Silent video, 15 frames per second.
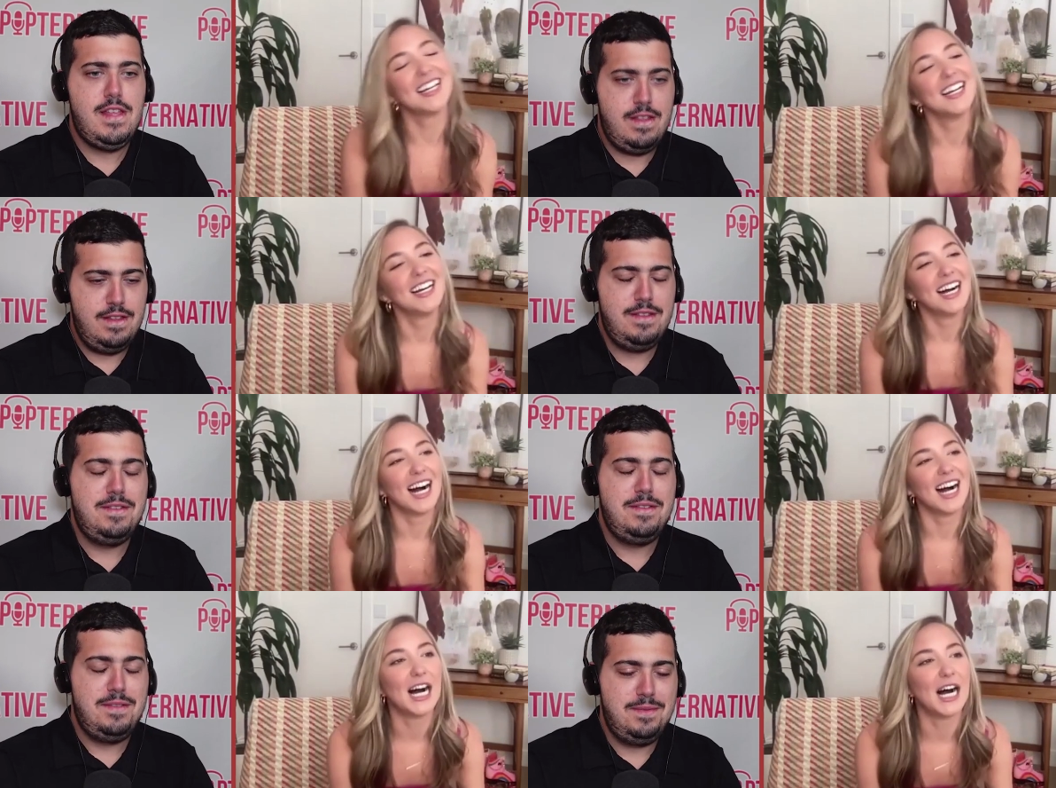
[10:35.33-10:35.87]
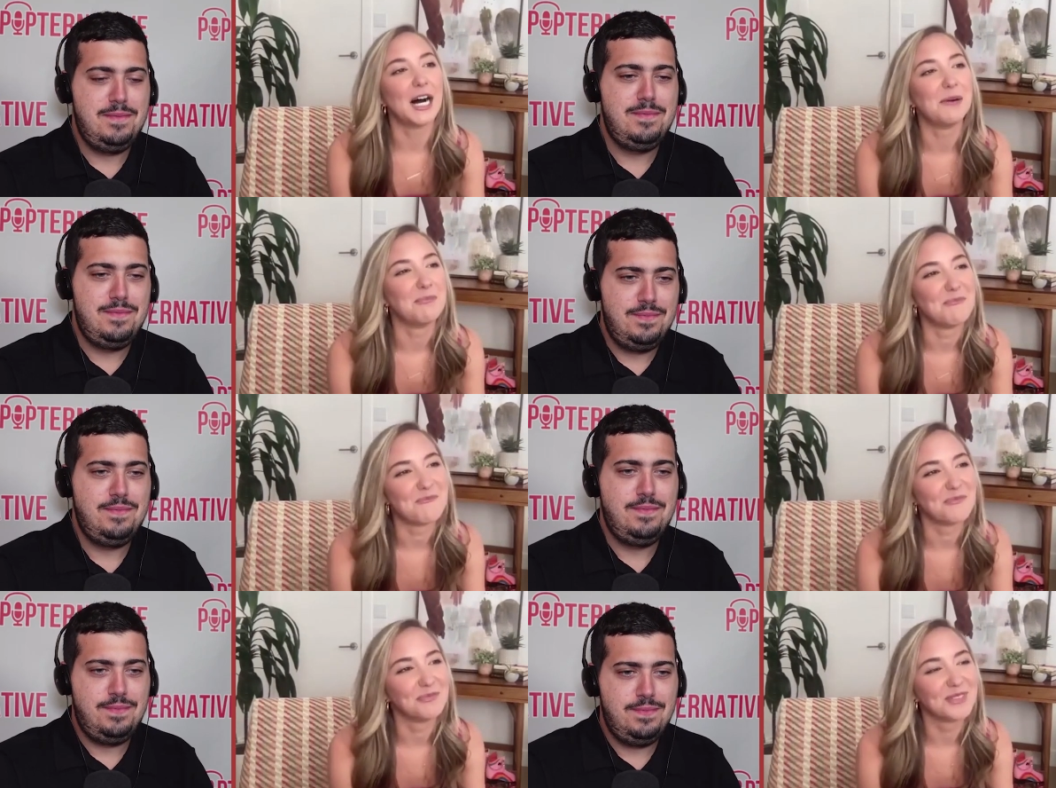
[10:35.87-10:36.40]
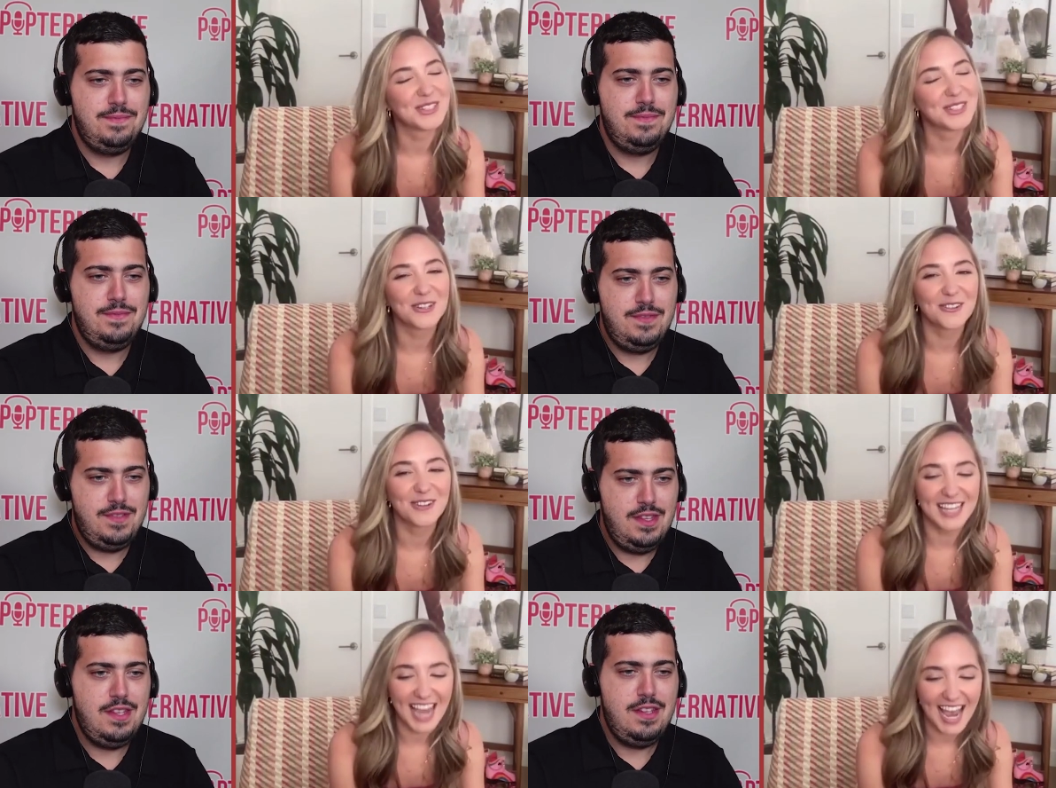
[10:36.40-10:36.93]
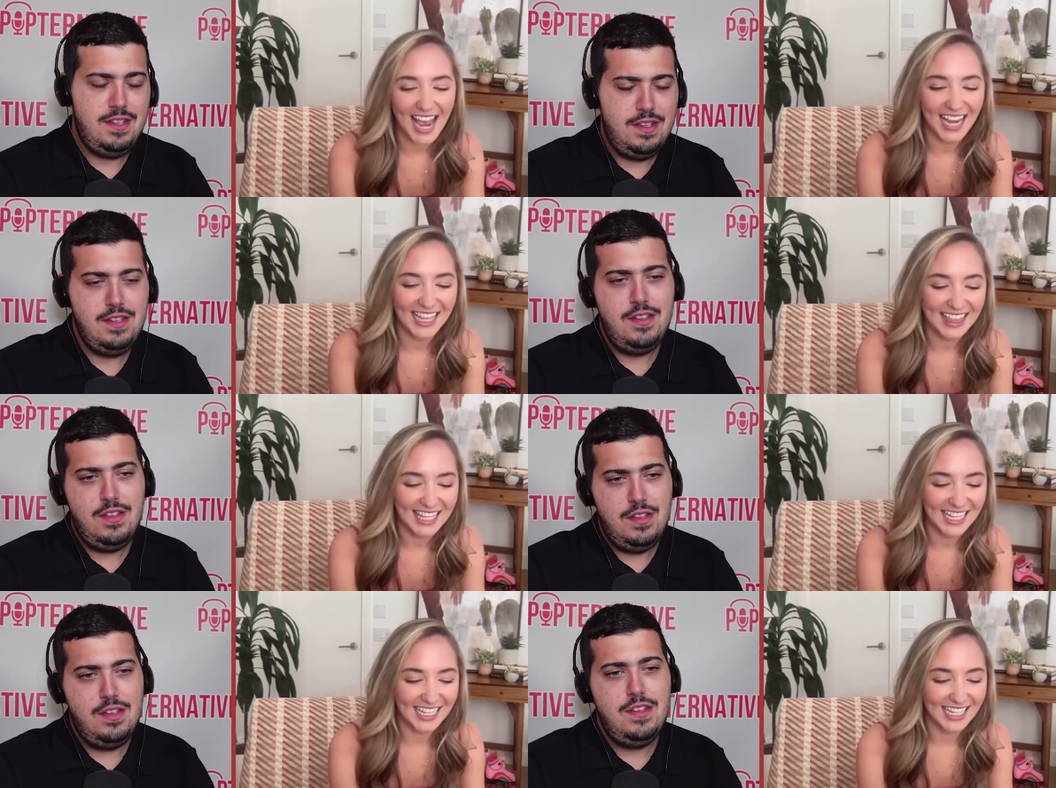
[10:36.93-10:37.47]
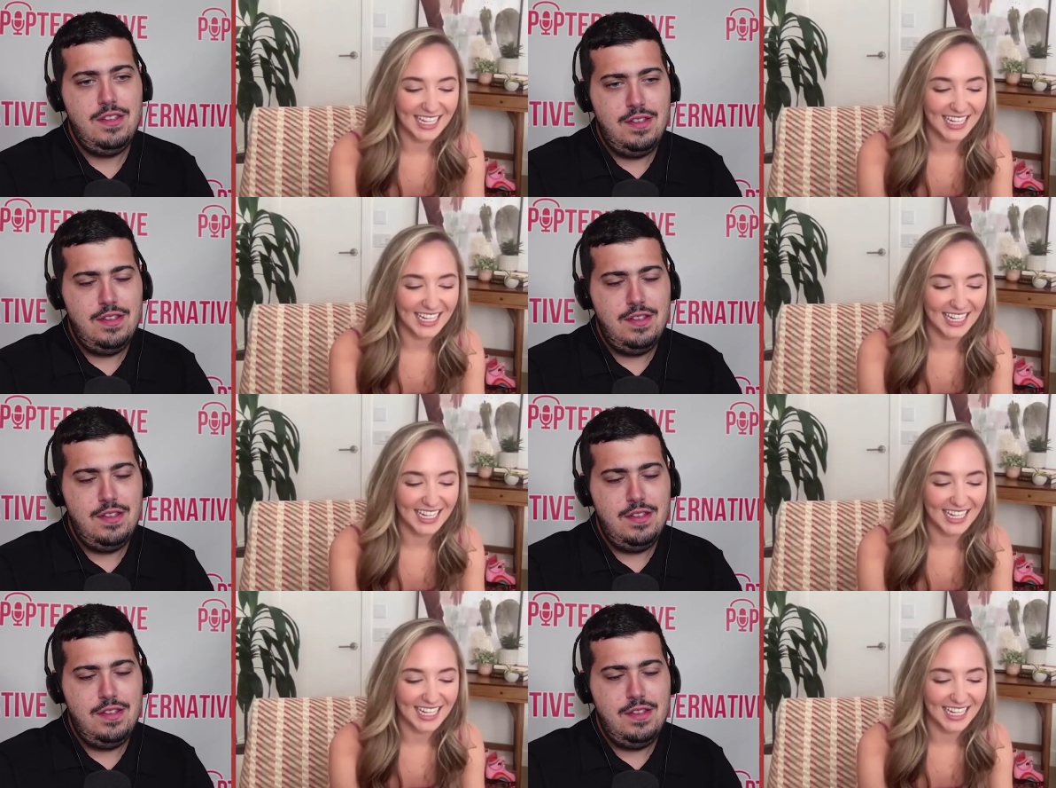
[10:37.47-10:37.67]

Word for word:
Speaker 1: Um, so yeah, I think